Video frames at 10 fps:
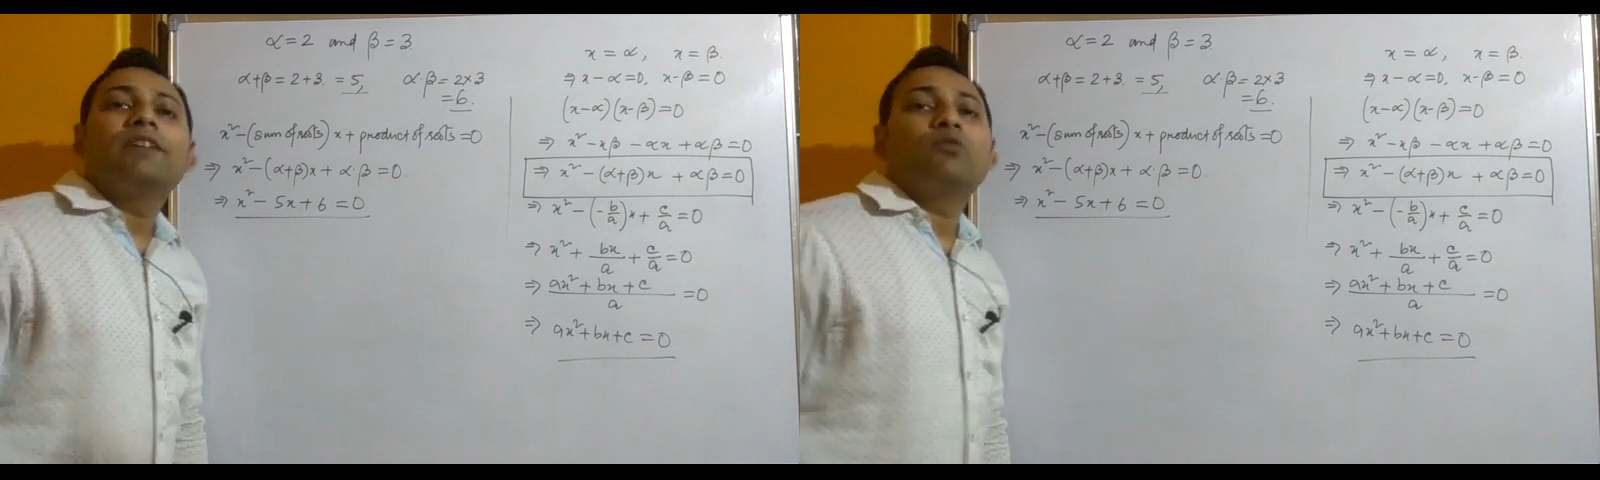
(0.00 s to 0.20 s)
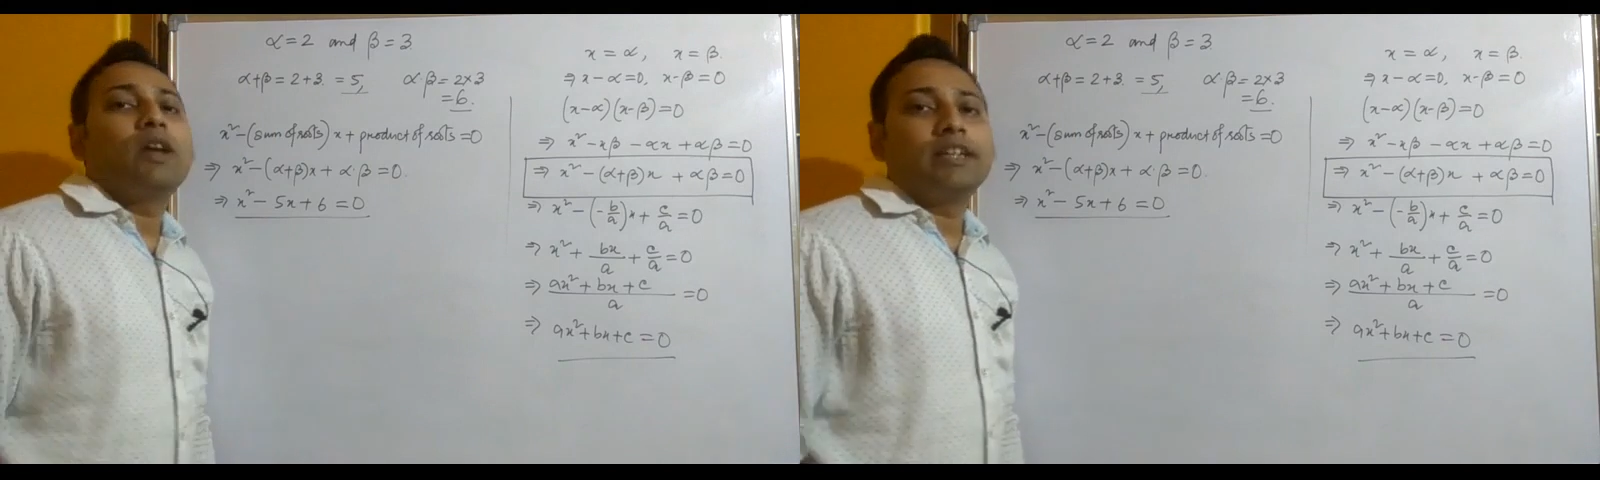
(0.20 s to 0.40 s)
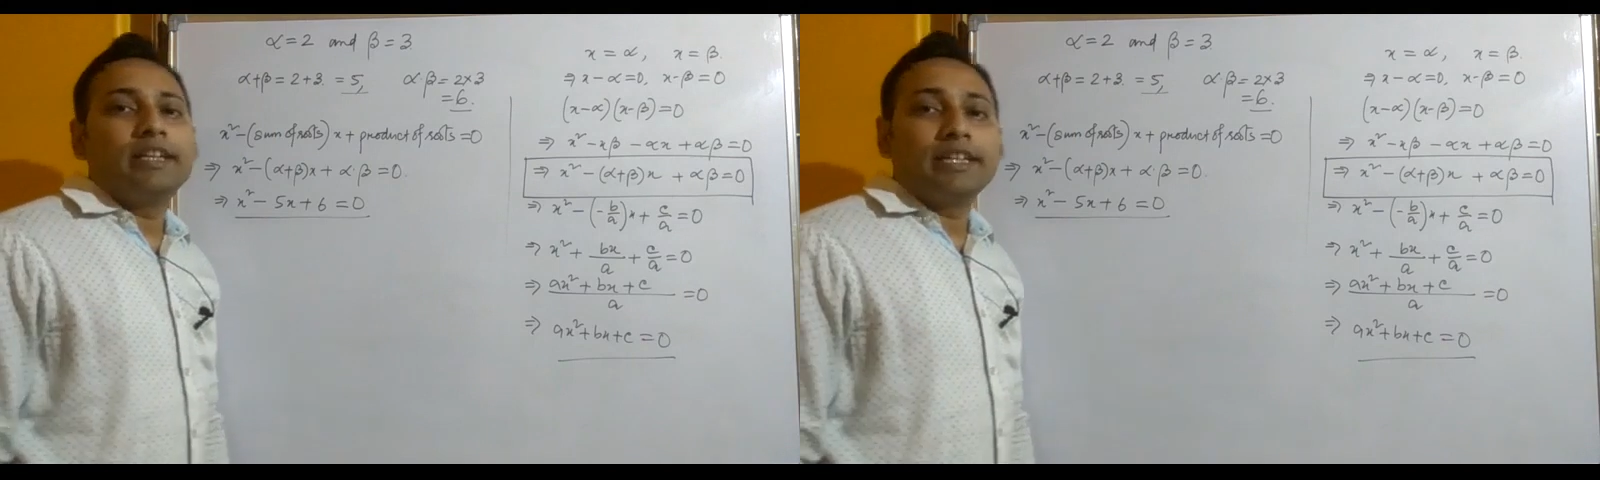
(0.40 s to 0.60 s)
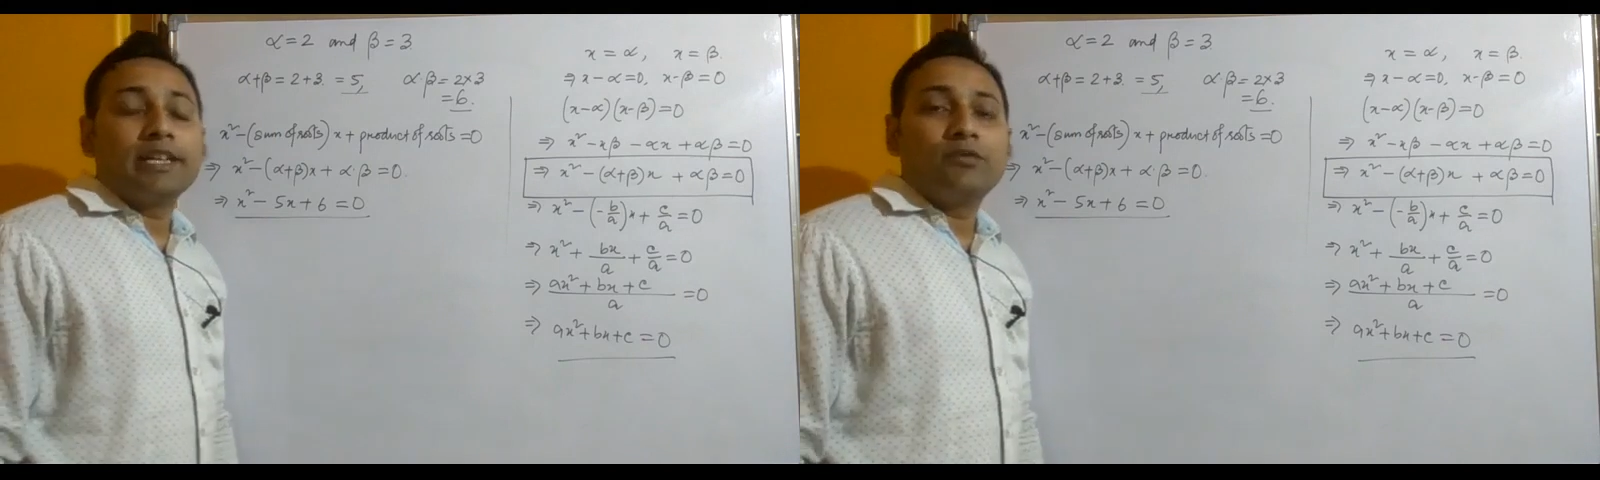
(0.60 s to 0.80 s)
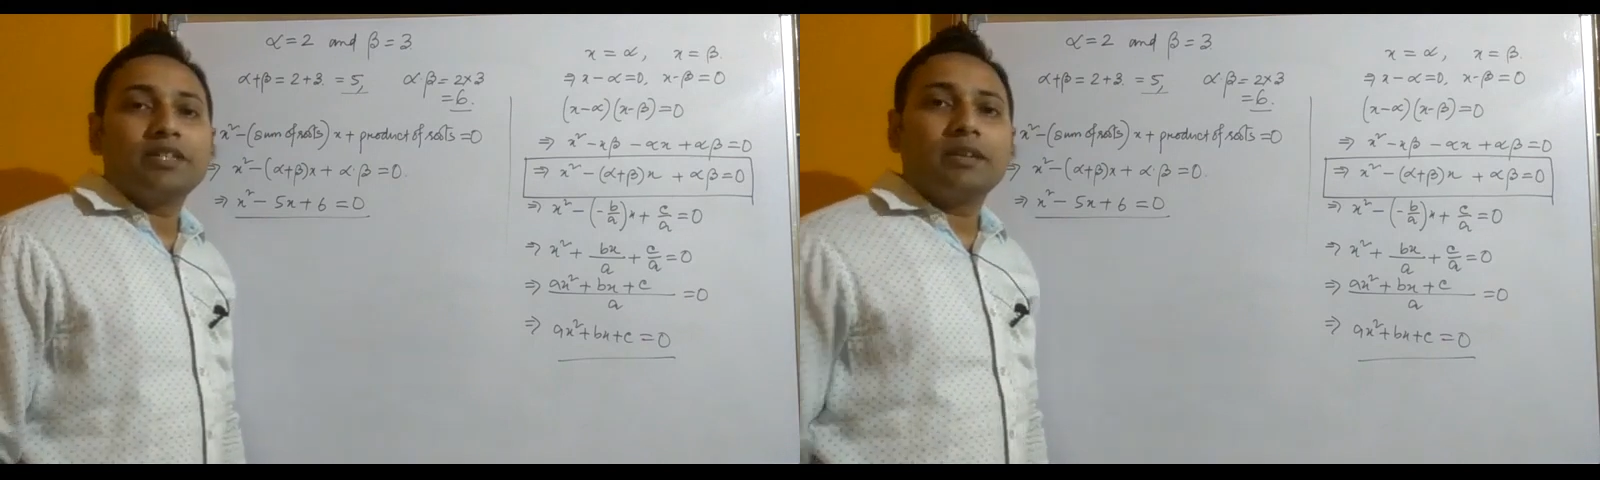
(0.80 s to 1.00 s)
a quadratic
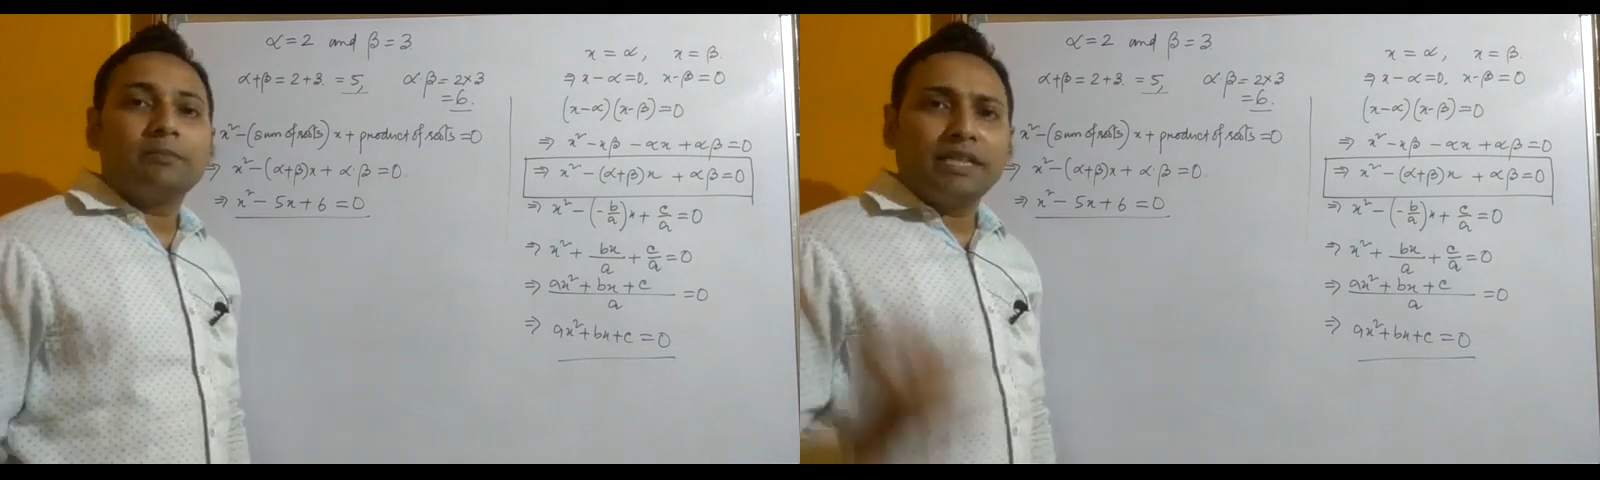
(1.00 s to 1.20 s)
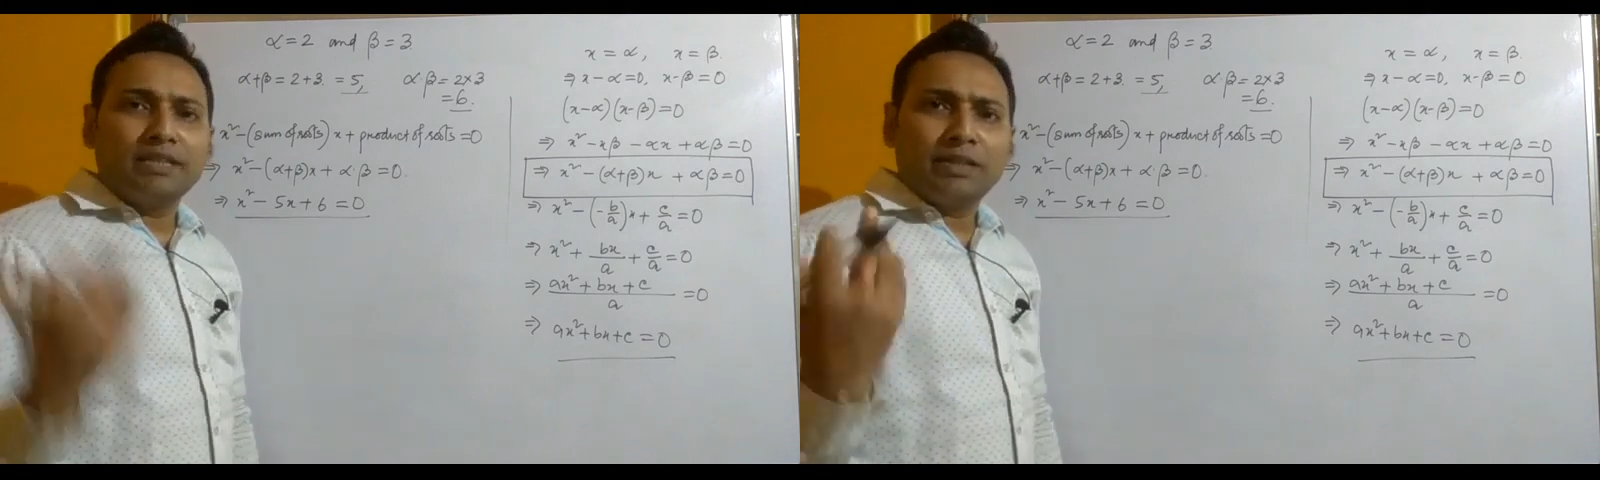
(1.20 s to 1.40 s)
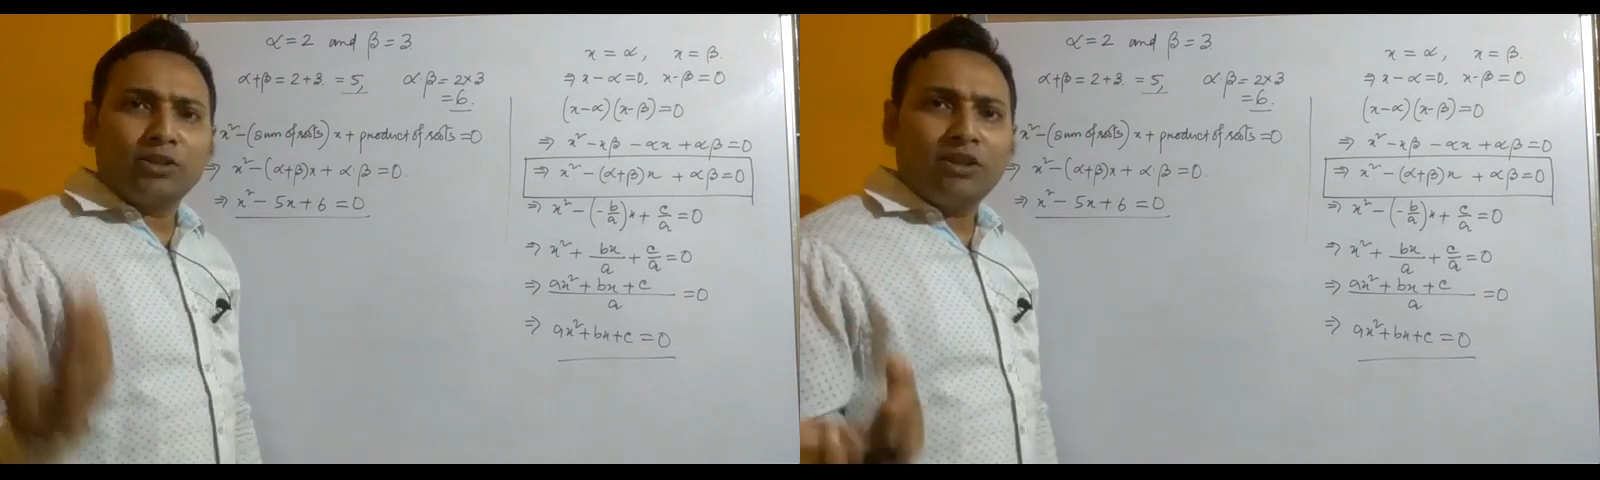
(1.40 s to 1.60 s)
equation by the method